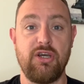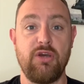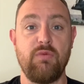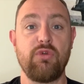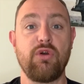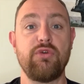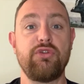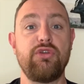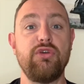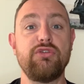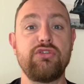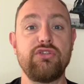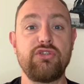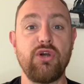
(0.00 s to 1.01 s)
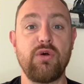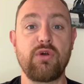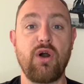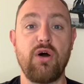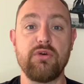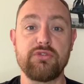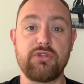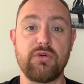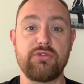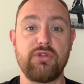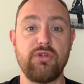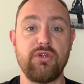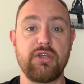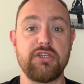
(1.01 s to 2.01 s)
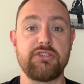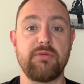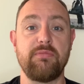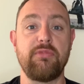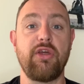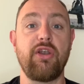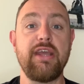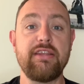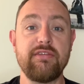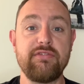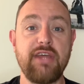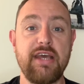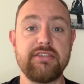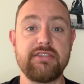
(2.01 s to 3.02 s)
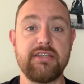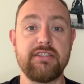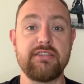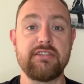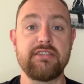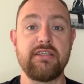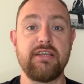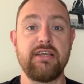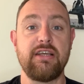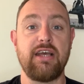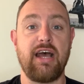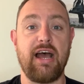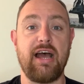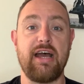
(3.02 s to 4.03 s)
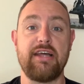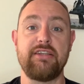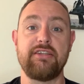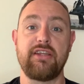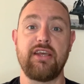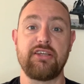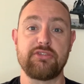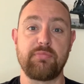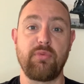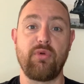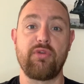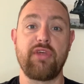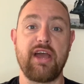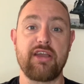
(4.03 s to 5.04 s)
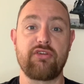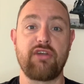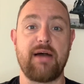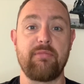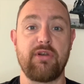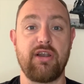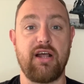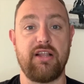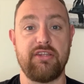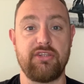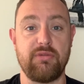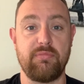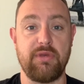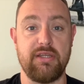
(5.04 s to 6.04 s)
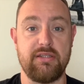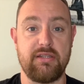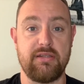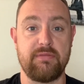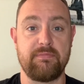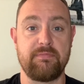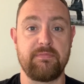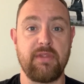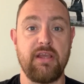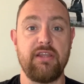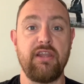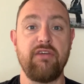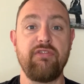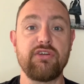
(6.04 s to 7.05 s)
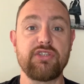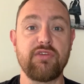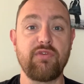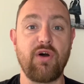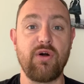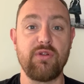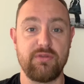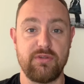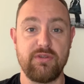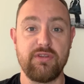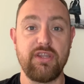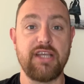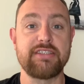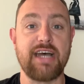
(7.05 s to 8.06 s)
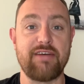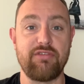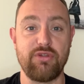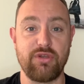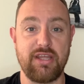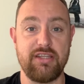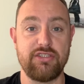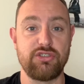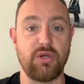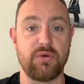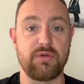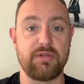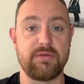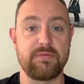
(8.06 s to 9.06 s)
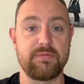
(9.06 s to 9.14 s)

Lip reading: We're going to use the joke also to look at some narrative tenses and explore that grammar a little bit. Now first of all, let's have a look at the joke.